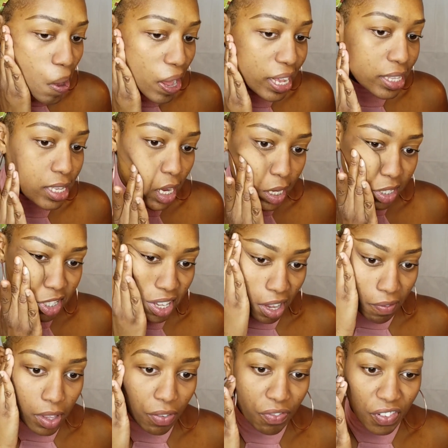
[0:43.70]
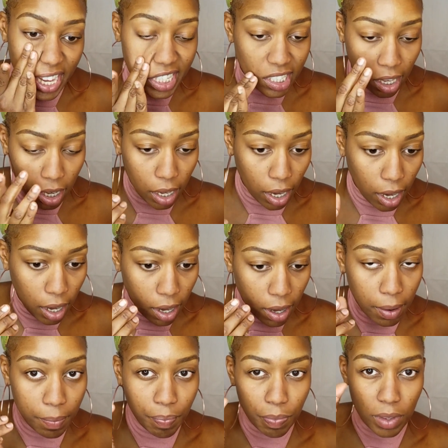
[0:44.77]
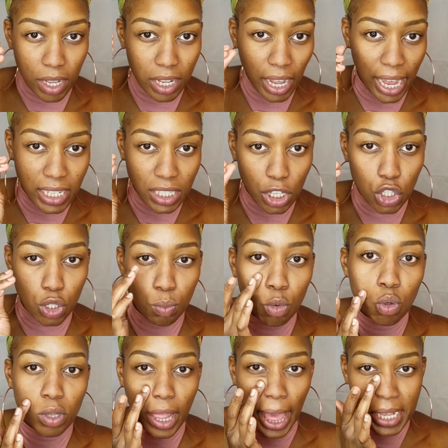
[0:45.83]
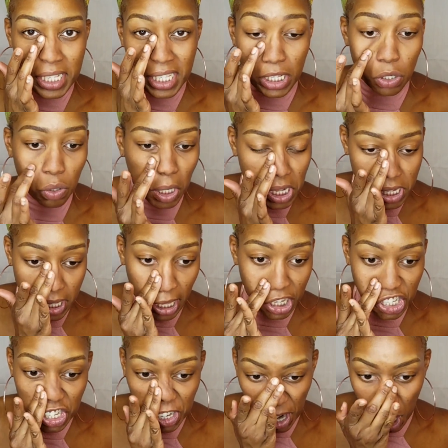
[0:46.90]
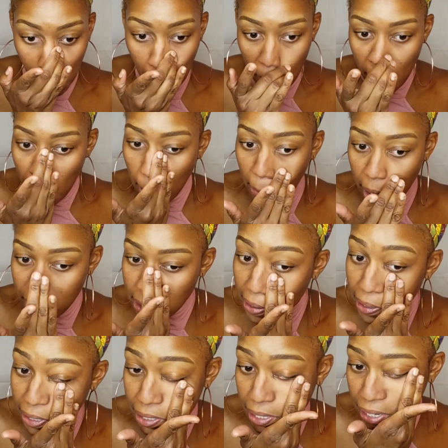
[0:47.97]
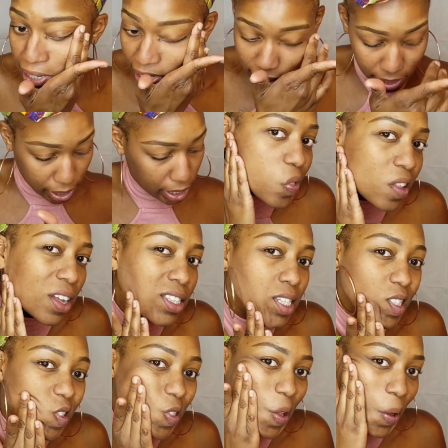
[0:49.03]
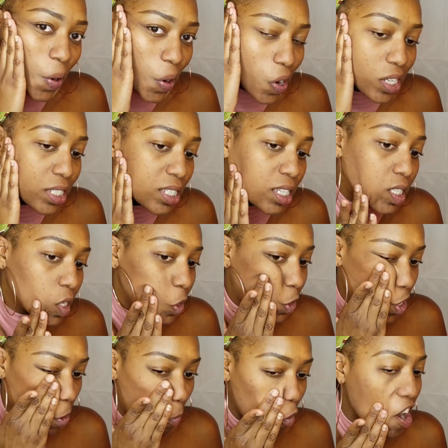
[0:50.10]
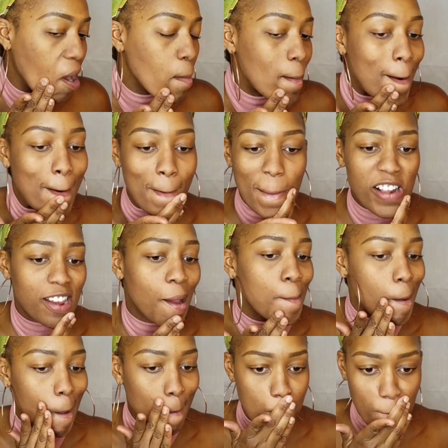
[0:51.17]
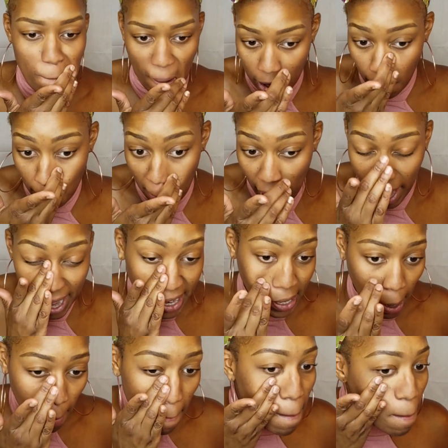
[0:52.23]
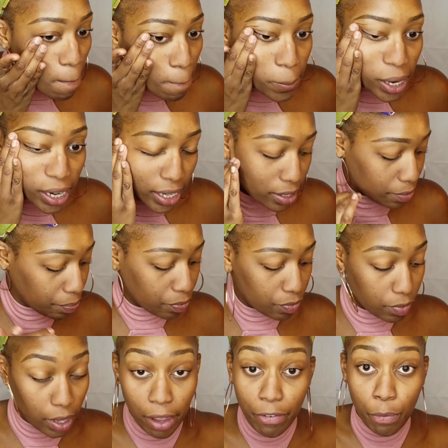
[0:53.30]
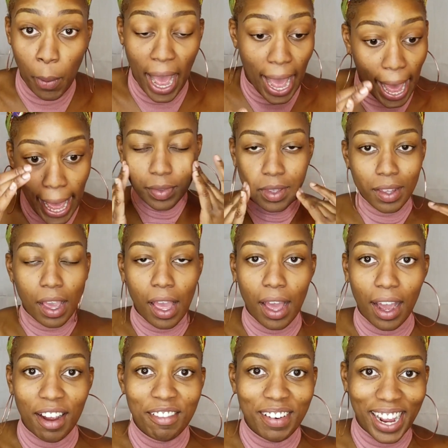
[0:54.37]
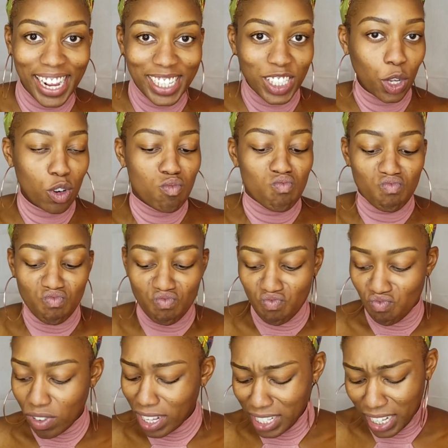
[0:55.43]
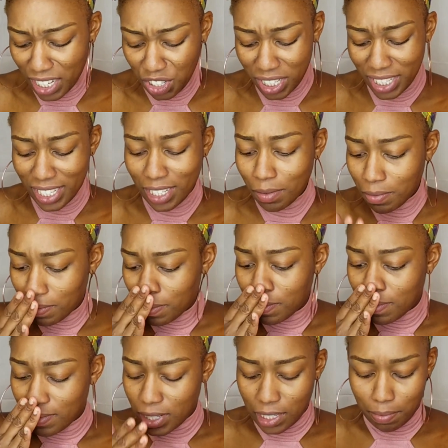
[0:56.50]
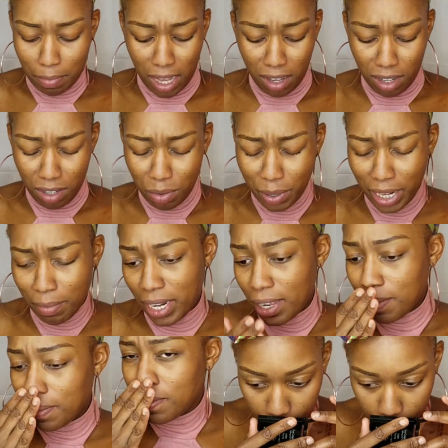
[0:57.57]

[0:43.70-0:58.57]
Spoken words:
It does give the face a it has a smooth, like silky texture, which is good. It's a thicker consistency primer, which I mean, I don't mind, but FYI. All right, so that's an interesting smell. Wait a minute.